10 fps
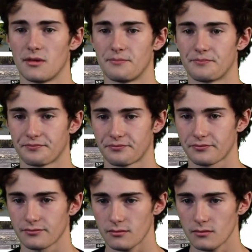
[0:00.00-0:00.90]
them.
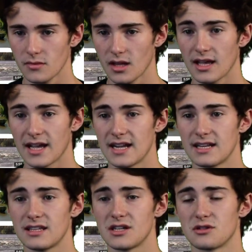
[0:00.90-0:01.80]
In
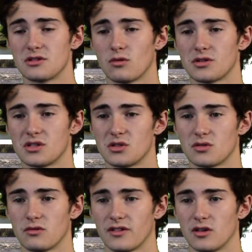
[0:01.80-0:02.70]
addition to watching
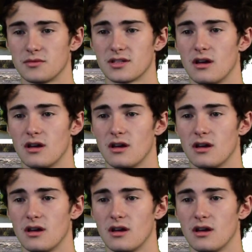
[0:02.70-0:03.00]
short films,